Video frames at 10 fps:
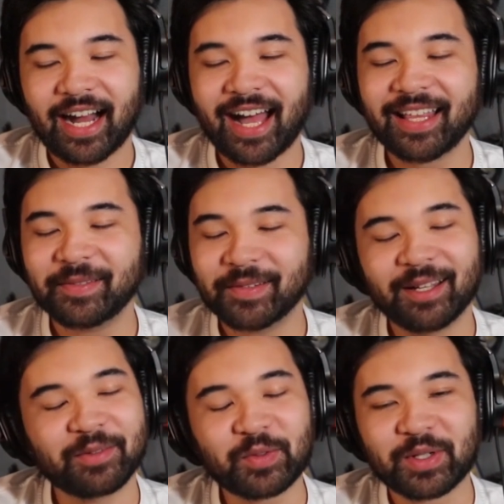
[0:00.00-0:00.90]
I
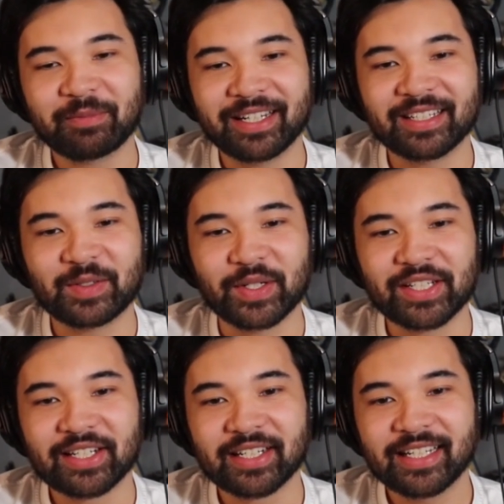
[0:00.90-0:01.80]
love streaming on
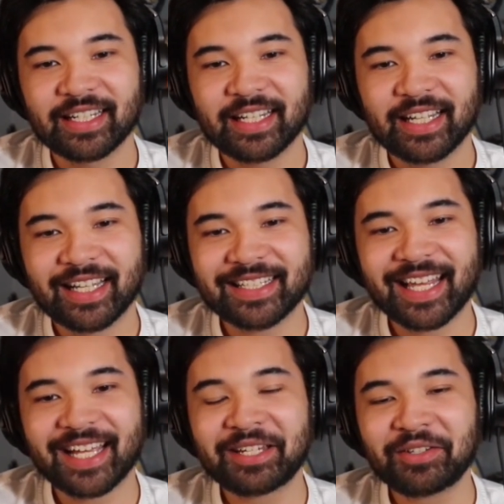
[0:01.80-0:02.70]
Twitch. It's
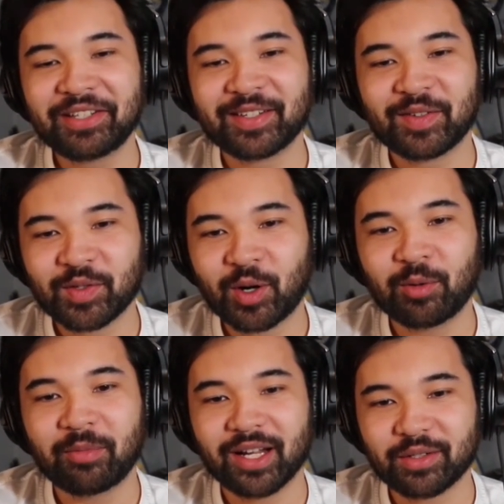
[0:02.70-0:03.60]
actually so
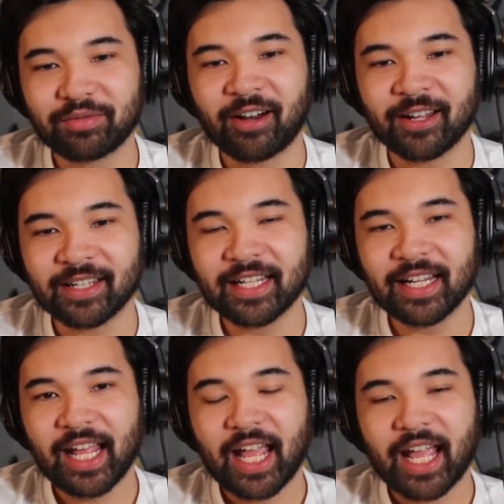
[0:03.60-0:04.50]
much fun.
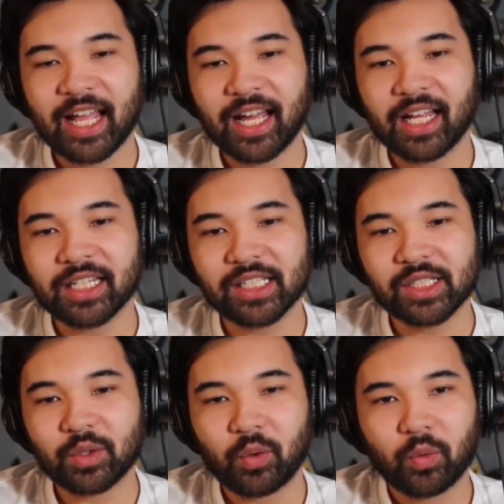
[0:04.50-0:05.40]
And
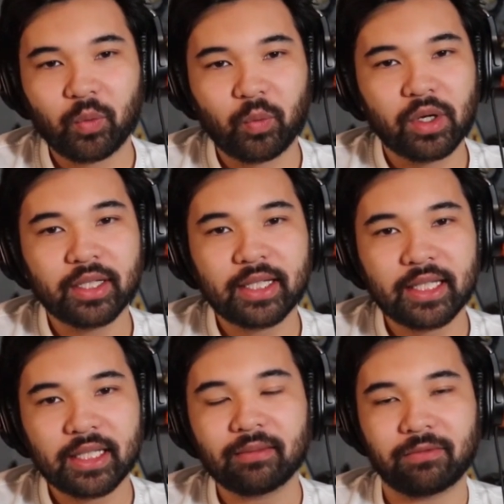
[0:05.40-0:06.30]
one
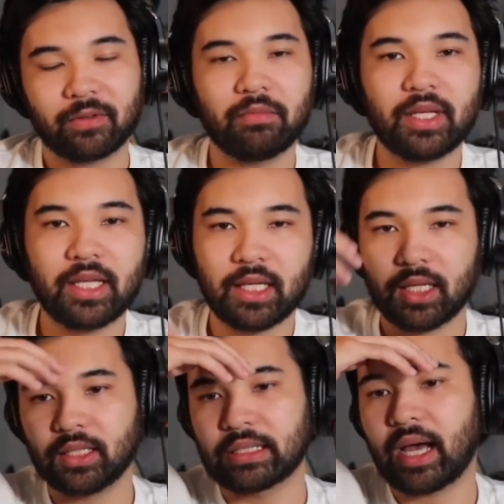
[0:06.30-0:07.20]
thing for me
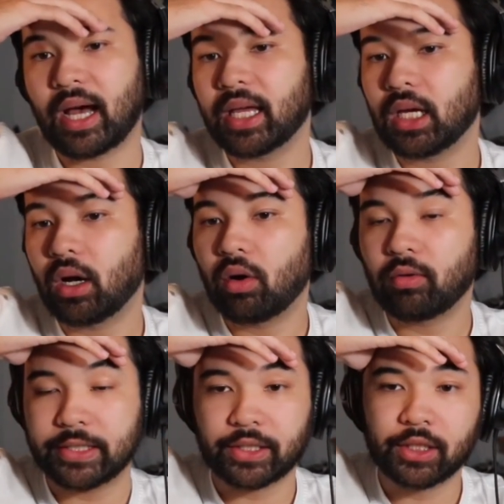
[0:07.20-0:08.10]
is I
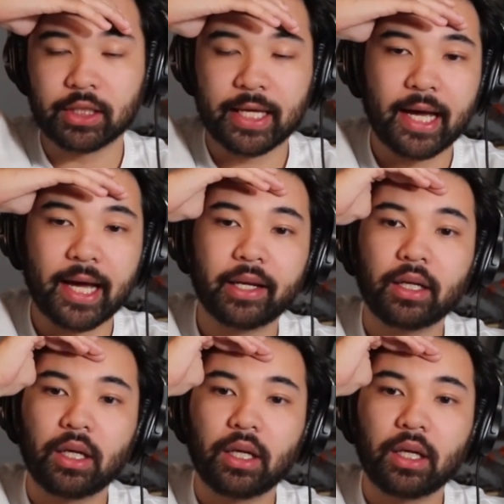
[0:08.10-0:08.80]
always look at